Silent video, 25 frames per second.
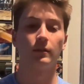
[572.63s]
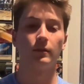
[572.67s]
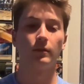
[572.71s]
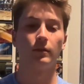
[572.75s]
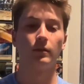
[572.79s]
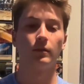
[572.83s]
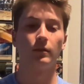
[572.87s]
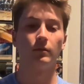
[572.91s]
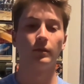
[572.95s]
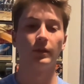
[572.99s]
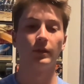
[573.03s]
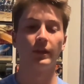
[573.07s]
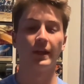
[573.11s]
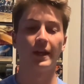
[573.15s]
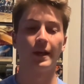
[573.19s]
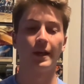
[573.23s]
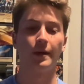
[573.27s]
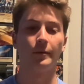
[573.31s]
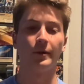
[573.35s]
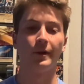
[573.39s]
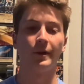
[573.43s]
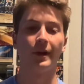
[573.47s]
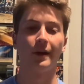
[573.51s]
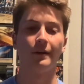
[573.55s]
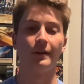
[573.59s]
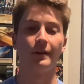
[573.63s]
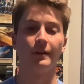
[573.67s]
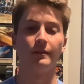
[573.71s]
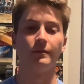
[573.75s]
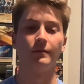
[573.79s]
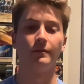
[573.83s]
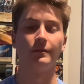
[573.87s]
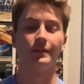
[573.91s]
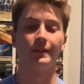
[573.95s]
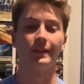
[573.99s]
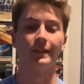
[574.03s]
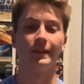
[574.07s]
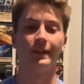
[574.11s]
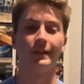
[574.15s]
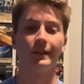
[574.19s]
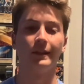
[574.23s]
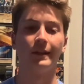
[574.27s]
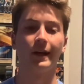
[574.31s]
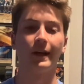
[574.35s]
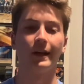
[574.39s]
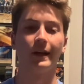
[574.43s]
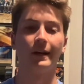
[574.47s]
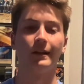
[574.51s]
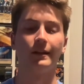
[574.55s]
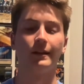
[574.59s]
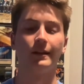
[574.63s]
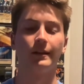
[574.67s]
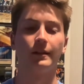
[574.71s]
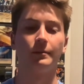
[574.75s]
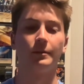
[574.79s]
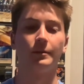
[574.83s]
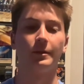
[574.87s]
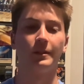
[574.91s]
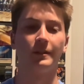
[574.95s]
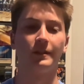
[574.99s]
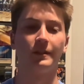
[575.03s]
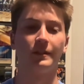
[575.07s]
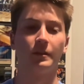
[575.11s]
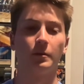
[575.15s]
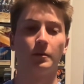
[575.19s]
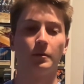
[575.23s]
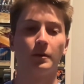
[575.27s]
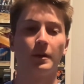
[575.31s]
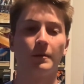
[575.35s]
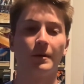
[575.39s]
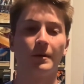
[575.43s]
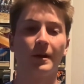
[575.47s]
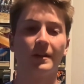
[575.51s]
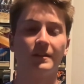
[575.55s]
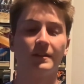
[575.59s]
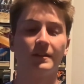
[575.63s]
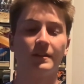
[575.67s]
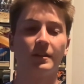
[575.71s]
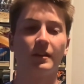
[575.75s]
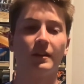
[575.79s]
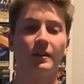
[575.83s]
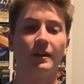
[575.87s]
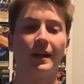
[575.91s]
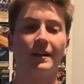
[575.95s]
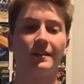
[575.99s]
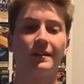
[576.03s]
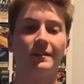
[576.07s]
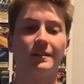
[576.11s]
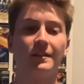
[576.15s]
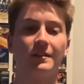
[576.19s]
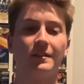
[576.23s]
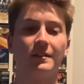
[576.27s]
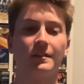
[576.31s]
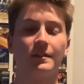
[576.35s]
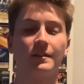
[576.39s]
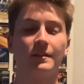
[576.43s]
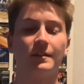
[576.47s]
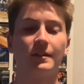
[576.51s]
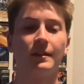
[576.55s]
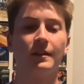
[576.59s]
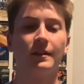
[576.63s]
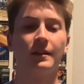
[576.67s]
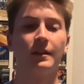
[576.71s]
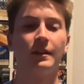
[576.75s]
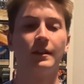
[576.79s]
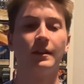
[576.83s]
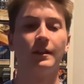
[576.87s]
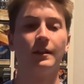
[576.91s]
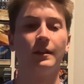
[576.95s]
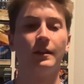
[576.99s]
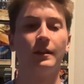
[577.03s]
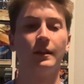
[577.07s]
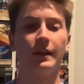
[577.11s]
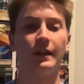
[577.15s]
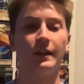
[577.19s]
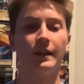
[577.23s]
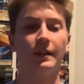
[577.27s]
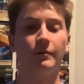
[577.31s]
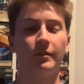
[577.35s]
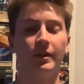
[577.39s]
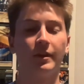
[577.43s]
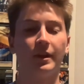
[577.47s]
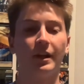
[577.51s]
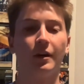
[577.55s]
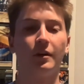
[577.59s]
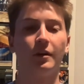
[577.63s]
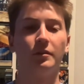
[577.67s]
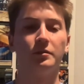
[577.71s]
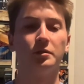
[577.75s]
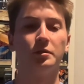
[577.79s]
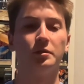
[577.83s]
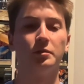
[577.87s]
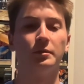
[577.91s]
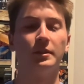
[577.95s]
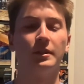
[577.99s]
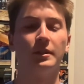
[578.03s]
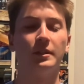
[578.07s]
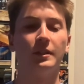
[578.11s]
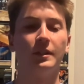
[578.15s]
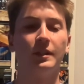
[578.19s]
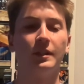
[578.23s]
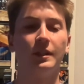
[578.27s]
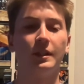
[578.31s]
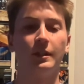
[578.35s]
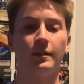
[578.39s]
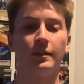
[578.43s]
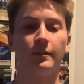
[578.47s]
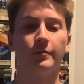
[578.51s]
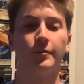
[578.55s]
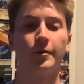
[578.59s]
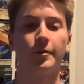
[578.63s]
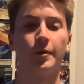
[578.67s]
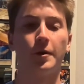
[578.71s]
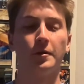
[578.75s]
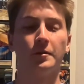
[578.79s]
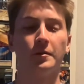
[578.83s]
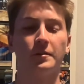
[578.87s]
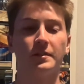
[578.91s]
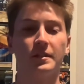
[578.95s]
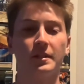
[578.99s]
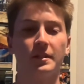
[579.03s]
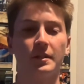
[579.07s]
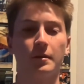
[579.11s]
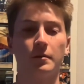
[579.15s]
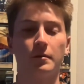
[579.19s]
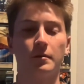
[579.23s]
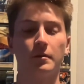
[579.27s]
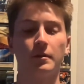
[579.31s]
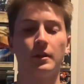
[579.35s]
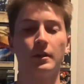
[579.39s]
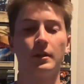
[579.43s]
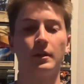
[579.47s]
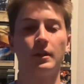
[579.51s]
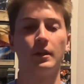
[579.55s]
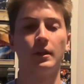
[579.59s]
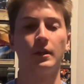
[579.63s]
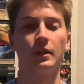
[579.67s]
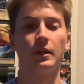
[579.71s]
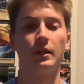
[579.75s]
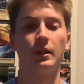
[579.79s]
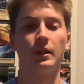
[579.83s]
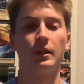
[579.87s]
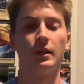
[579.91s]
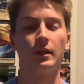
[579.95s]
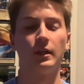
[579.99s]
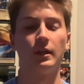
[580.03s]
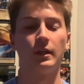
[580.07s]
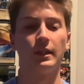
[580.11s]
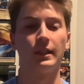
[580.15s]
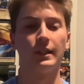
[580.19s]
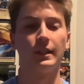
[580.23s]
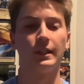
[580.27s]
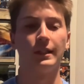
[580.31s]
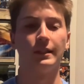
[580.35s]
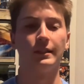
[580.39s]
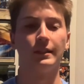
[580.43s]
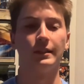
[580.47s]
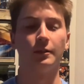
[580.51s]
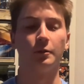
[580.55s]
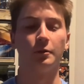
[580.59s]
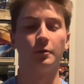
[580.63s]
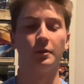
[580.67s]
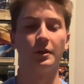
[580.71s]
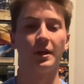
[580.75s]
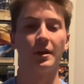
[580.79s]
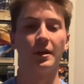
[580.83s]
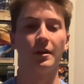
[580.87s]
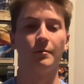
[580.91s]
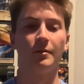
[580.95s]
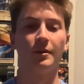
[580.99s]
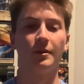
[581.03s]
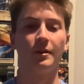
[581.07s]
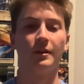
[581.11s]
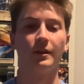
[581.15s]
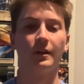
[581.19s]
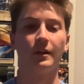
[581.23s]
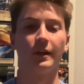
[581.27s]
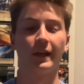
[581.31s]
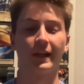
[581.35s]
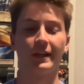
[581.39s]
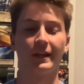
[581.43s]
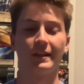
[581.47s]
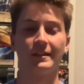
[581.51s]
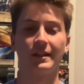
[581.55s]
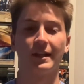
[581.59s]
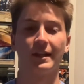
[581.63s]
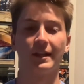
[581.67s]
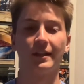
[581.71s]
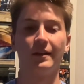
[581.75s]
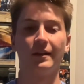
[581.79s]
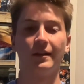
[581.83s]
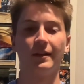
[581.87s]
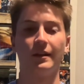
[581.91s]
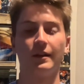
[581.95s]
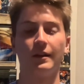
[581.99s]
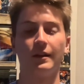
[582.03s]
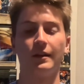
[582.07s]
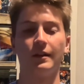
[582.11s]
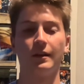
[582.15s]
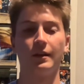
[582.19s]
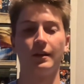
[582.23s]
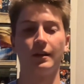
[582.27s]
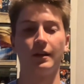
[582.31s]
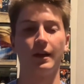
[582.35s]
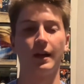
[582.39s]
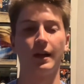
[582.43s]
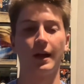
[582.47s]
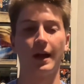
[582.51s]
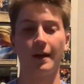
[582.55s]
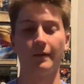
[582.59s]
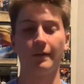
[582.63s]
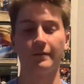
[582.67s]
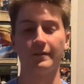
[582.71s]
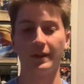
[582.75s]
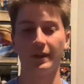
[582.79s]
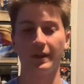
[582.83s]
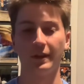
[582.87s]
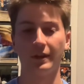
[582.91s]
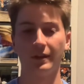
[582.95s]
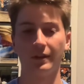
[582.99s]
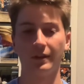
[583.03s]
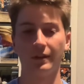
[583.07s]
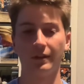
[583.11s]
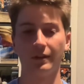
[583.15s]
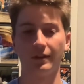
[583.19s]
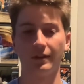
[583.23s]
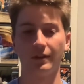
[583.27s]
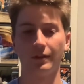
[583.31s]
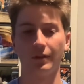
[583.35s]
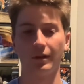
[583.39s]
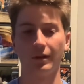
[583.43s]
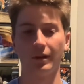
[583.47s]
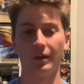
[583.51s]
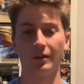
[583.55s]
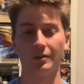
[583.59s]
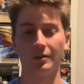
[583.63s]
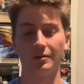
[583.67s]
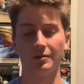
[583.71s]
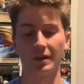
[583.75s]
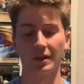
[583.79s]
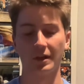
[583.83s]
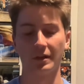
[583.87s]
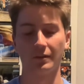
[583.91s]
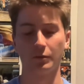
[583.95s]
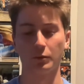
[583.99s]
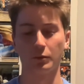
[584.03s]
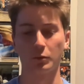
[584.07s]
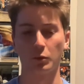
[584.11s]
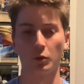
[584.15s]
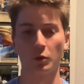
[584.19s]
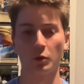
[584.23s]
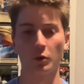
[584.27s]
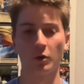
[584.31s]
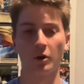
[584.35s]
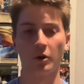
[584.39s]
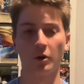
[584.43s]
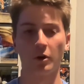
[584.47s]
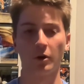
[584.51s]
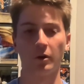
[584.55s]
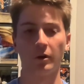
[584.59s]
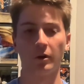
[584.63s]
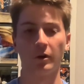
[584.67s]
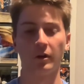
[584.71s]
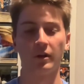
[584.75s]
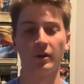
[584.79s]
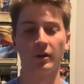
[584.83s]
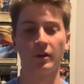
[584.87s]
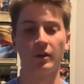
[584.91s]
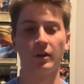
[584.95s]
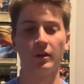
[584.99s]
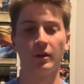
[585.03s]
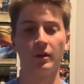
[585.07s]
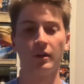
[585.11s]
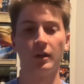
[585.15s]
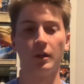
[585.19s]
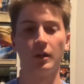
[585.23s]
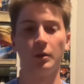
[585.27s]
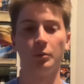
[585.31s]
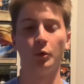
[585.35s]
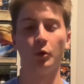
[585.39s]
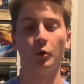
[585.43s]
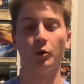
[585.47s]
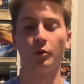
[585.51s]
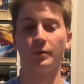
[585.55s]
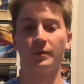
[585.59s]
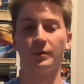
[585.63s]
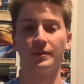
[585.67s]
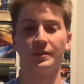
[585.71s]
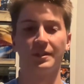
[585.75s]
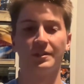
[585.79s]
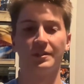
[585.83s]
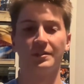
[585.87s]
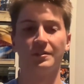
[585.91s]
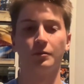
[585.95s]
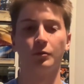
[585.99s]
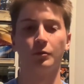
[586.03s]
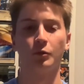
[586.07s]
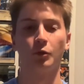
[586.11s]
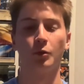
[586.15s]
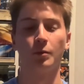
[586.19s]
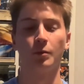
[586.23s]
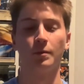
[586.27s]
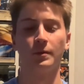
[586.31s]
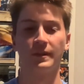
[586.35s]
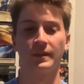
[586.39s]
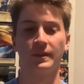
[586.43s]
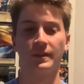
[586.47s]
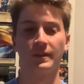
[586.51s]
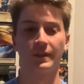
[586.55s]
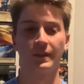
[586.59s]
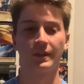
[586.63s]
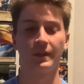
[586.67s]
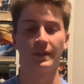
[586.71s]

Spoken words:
really hammer down and get a guy, because Notre Dame hasn't done that since landing Venon Lubin in the fall. So Notre Dame, like I said, have to hit the transfer portal hard in both position groups